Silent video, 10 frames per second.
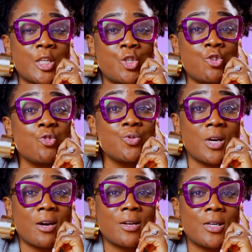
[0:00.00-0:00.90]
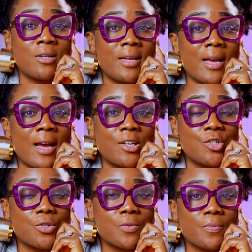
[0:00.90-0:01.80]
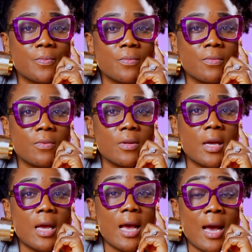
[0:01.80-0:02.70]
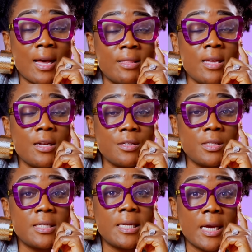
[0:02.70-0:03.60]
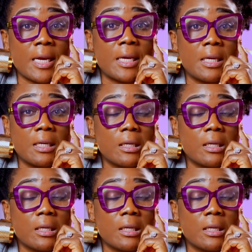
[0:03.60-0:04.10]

that you got a good catch. At the end of the day,